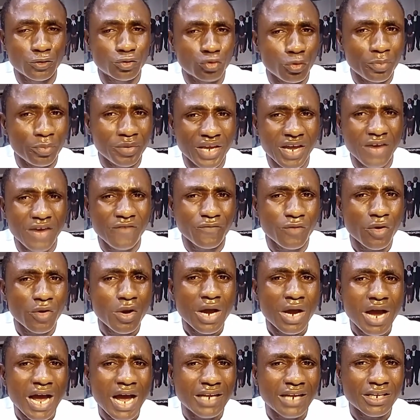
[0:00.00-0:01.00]
to behave
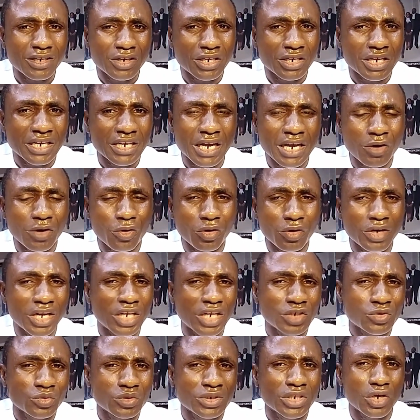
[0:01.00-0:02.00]
in
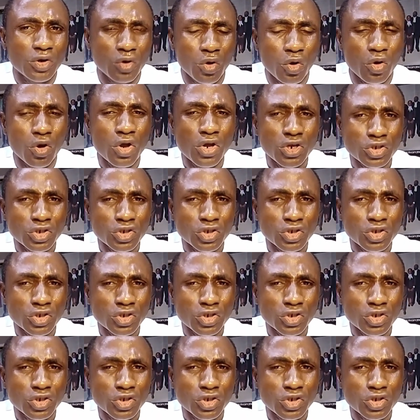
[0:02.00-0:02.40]
accordance with the law.